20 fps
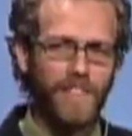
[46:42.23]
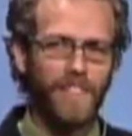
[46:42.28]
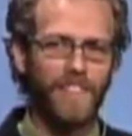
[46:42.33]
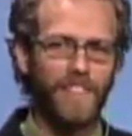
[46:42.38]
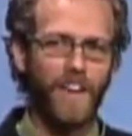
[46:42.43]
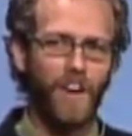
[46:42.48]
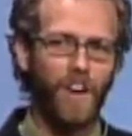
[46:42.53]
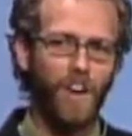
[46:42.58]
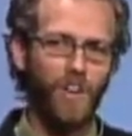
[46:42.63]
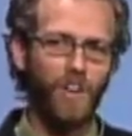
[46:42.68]
that
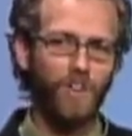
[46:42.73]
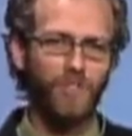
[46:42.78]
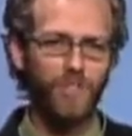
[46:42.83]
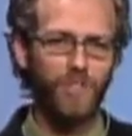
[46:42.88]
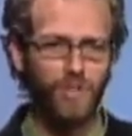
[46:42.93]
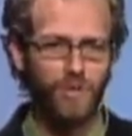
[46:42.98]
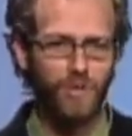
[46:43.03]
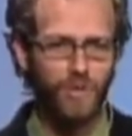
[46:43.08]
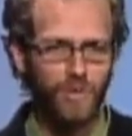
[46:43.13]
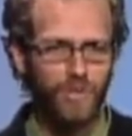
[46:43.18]
they all
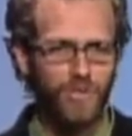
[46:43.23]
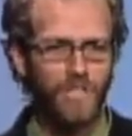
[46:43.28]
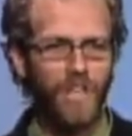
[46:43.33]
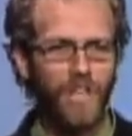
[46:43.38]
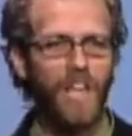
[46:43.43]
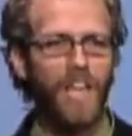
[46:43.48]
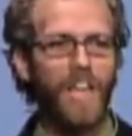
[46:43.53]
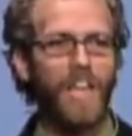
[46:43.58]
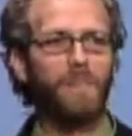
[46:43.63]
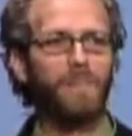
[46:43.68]
use,
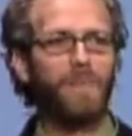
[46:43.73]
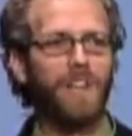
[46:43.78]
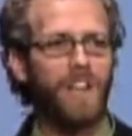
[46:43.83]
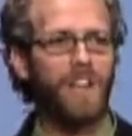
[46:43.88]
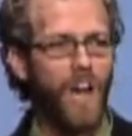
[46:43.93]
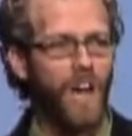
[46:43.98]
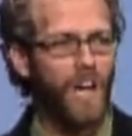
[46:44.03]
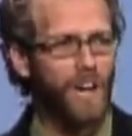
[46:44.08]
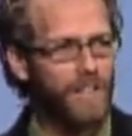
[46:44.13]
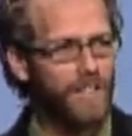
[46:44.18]
a
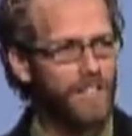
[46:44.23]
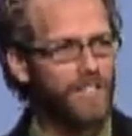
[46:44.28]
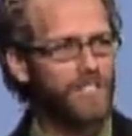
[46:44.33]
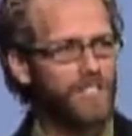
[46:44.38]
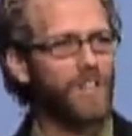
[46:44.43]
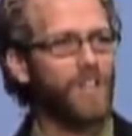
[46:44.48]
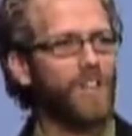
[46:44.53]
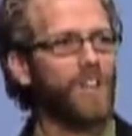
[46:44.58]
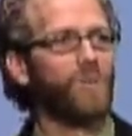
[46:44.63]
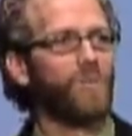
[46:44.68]

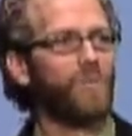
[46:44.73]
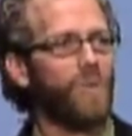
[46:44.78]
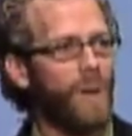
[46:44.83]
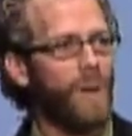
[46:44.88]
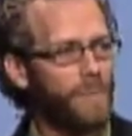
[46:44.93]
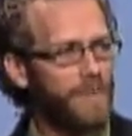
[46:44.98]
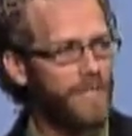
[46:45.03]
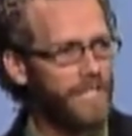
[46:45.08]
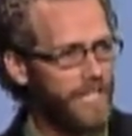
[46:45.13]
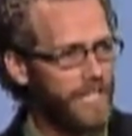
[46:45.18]
monotonous,
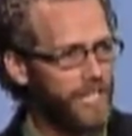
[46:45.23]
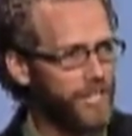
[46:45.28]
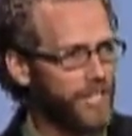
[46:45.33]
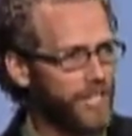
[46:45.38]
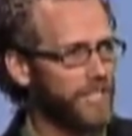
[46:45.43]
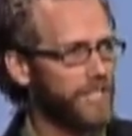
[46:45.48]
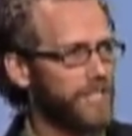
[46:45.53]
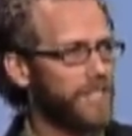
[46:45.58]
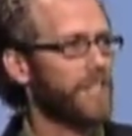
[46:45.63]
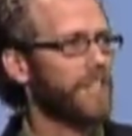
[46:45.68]

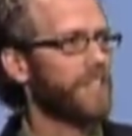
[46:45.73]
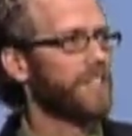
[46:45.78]
repetitious,